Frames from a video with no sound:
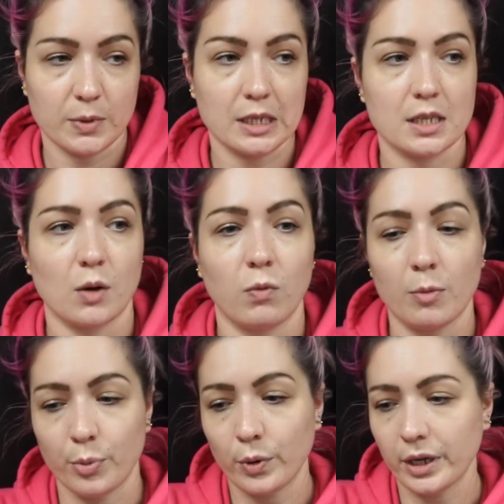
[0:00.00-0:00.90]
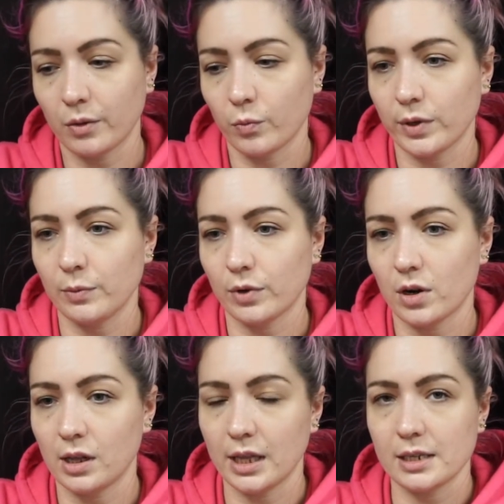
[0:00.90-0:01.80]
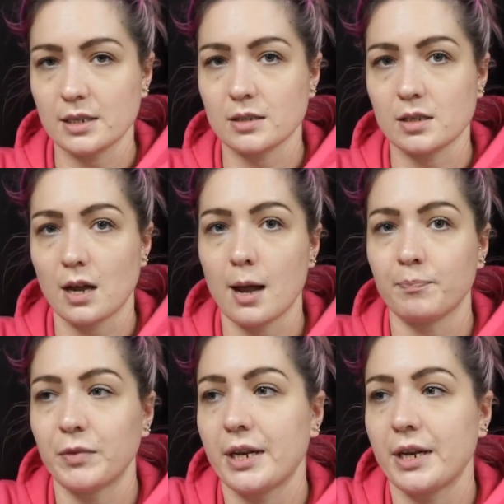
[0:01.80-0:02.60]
because at one point we were all at a dead stop,